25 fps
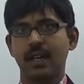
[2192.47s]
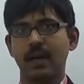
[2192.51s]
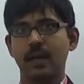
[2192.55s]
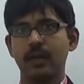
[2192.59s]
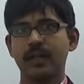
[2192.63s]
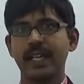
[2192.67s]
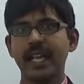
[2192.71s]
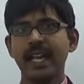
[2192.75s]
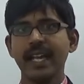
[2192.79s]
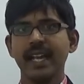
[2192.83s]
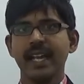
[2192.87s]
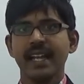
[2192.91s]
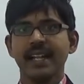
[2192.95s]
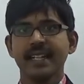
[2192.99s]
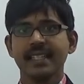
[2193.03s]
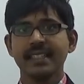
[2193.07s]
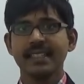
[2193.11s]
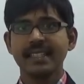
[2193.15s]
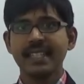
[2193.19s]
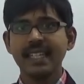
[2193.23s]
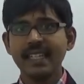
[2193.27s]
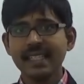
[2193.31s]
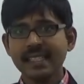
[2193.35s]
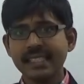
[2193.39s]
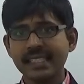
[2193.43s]
Okay,
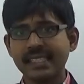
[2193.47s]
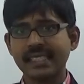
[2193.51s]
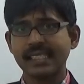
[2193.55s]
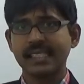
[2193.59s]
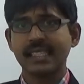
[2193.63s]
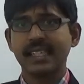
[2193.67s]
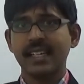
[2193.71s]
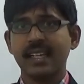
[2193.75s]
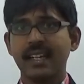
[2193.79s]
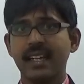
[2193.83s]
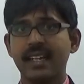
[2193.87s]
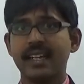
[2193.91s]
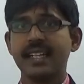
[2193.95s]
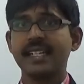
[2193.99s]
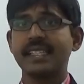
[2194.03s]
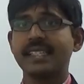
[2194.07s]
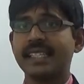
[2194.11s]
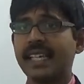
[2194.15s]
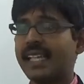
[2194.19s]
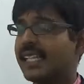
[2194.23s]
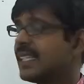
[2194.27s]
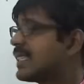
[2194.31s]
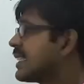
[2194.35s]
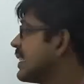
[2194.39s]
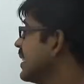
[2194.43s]
this
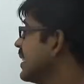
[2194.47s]
results